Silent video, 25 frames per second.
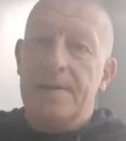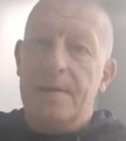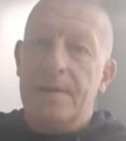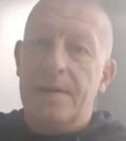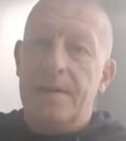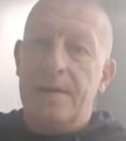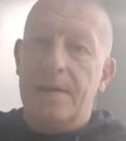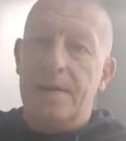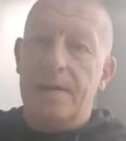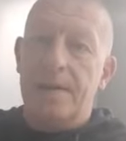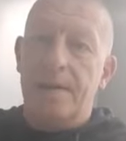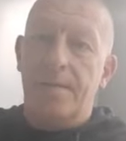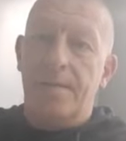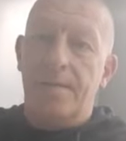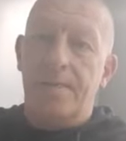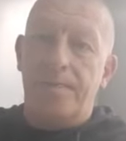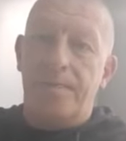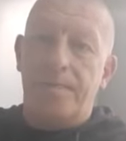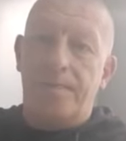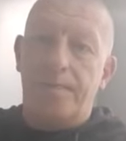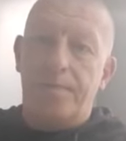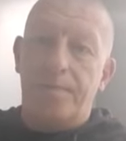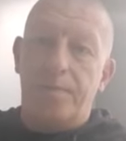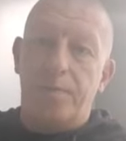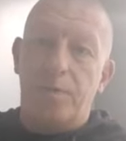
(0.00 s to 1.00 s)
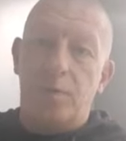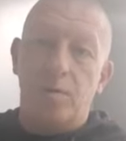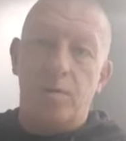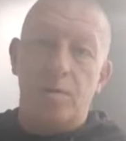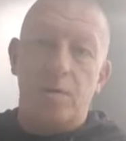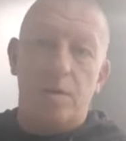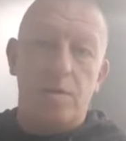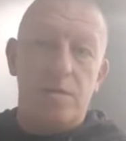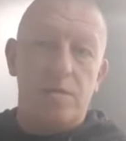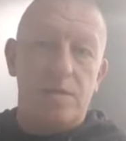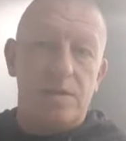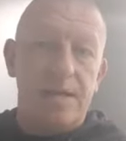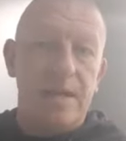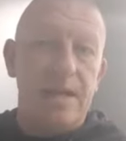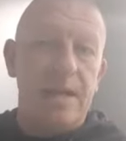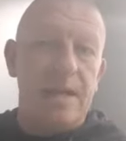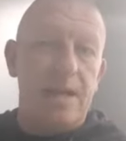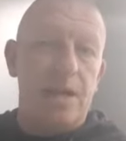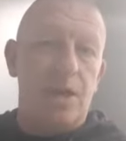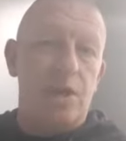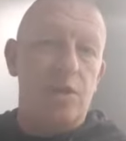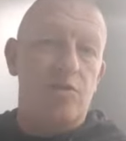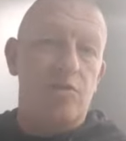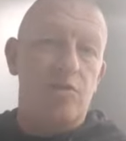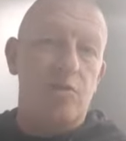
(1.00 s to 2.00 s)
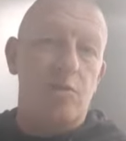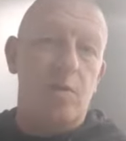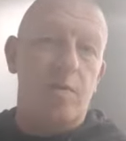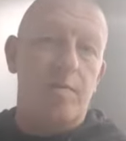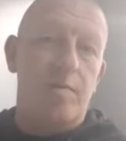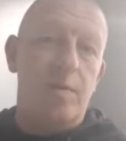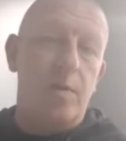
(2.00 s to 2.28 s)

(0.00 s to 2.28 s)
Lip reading: But taking control